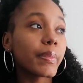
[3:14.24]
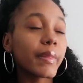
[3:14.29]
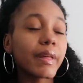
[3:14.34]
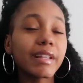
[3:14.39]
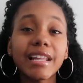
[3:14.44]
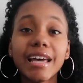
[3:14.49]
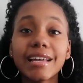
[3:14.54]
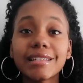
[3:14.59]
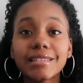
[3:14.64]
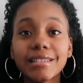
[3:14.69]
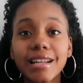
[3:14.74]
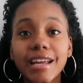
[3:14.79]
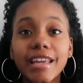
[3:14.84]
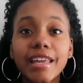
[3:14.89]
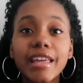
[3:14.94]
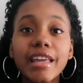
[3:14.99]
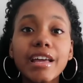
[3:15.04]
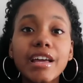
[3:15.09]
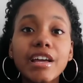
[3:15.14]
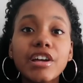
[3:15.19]
last
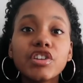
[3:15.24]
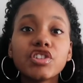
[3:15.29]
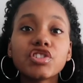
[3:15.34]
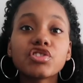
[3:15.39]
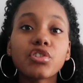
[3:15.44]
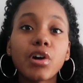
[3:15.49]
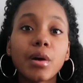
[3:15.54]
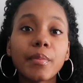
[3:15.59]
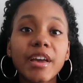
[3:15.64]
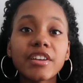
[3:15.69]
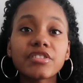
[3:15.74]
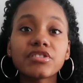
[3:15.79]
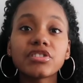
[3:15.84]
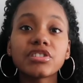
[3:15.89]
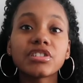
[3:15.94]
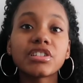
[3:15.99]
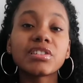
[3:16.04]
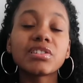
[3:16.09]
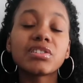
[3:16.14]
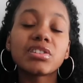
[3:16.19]
night, so I'm actually
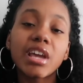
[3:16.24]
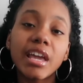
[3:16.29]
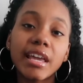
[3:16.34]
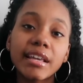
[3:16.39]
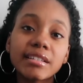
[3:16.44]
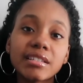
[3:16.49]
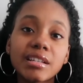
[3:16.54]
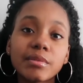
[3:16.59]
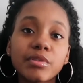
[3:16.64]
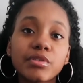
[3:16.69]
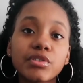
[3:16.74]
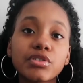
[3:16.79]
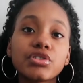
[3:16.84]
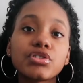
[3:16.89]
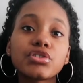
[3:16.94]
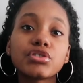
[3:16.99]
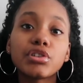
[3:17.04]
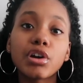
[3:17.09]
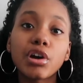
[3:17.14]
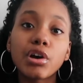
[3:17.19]
going to take some of the
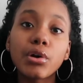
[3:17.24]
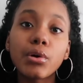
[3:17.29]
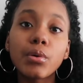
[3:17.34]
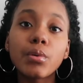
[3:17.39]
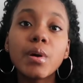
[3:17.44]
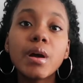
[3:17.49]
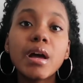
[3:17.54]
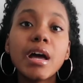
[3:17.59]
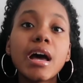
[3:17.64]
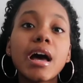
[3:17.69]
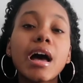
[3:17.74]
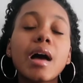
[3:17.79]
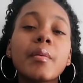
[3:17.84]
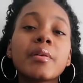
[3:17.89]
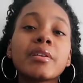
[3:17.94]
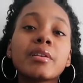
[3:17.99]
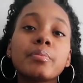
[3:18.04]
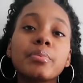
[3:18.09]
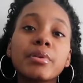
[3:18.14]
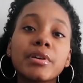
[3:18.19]
snow, I'm
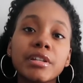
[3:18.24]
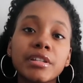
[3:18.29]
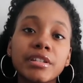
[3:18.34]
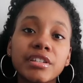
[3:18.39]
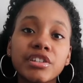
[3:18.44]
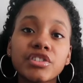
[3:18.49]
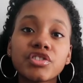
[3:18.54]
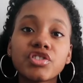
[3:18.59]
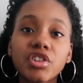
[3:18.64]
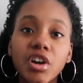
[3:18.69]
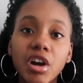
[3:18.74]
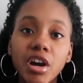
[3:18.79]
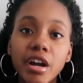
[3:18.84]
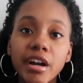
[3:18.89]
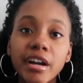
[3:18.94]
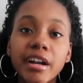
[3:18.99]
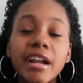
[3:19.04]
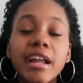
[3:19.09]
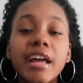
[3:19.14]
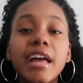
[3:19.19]
going to put it in a
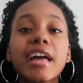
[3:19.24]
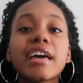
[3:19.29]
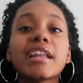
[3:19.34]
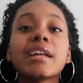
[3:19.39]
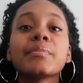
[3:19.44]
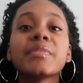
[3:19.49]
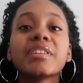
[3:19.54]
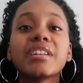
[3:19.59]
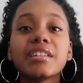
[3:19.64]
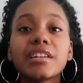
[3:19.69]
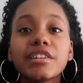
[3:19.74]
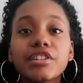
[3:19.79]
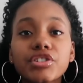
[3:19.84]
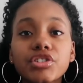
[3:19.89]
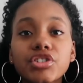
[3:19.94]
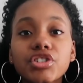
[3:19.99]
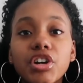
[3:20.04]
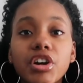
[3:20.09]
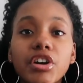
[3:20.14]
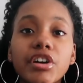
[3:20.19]
jar, and I'm going to let it
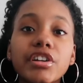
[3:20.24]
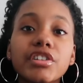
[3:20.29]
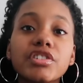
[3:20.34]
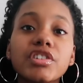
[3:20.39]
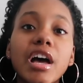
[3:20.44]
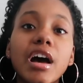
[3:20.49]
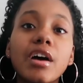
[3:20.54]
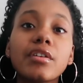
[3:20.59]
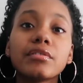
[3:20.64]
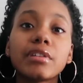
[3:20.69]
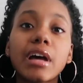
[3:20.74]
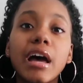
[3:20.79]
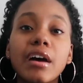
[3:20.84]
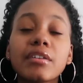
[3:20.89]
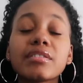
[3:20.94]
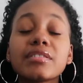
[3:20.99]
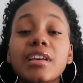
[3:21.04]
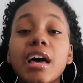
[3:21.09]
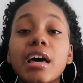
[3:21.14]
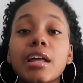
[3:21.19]
charge
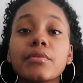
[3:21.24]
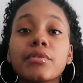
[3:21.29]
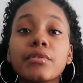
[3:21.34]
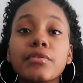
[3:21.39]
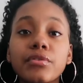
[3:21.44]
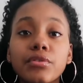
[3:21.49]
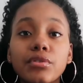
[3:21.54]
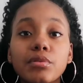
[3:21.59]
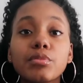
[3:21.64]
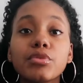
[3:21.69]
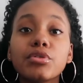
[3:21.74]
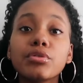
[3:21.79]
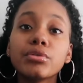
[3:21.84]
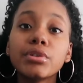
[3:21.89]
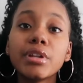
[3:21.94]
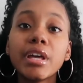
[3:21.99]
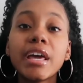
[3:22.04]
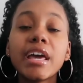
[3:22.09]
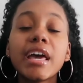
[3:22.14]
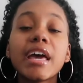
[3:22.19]
outside of the full
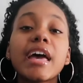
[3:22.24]
moon,